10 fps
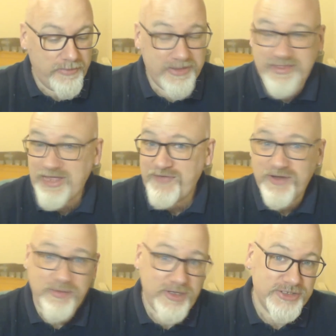And thank you
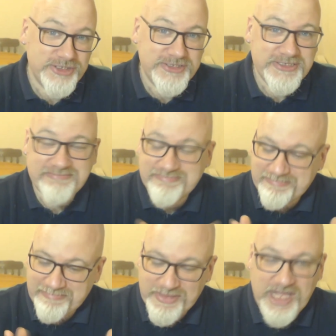very much. Just
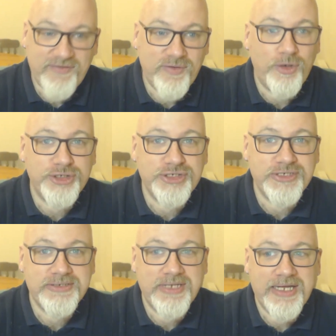thank you for
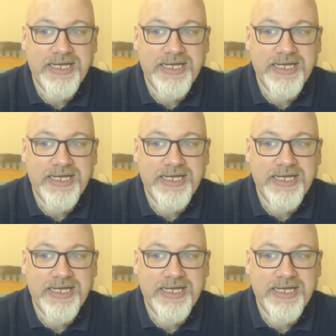watching,